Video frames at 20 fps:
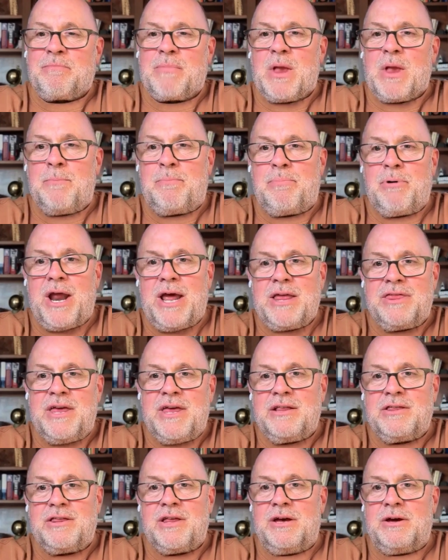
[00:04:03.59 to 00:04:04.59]
But I
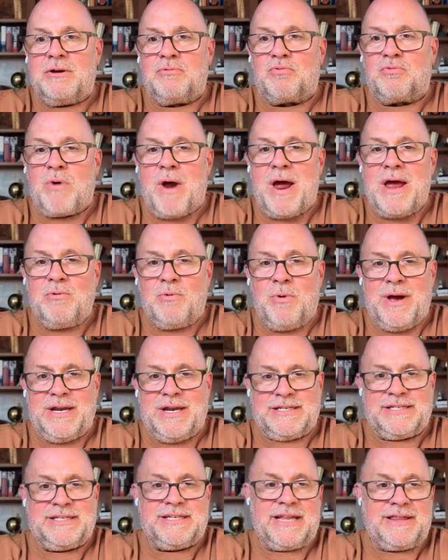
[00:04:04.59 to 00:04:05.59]
think the right way to
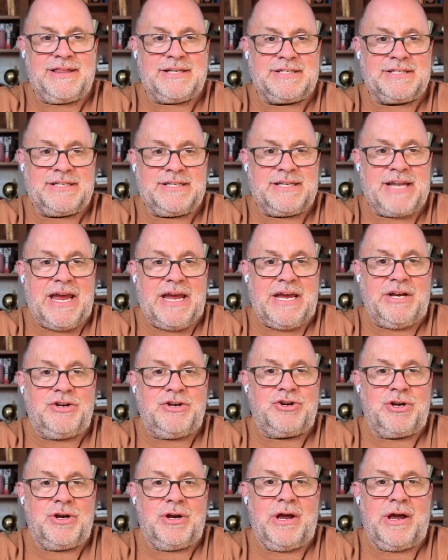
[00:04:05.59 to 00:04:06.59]
set the
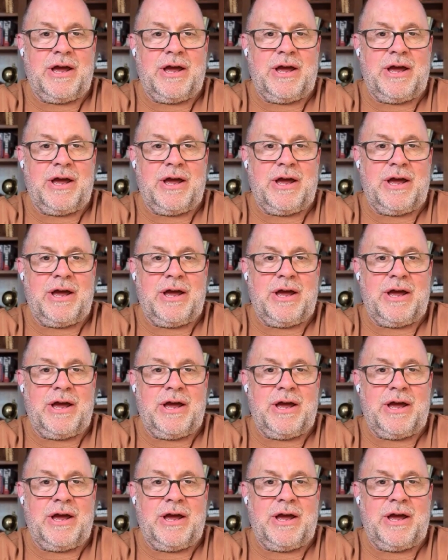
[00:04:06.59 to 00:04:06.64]
stage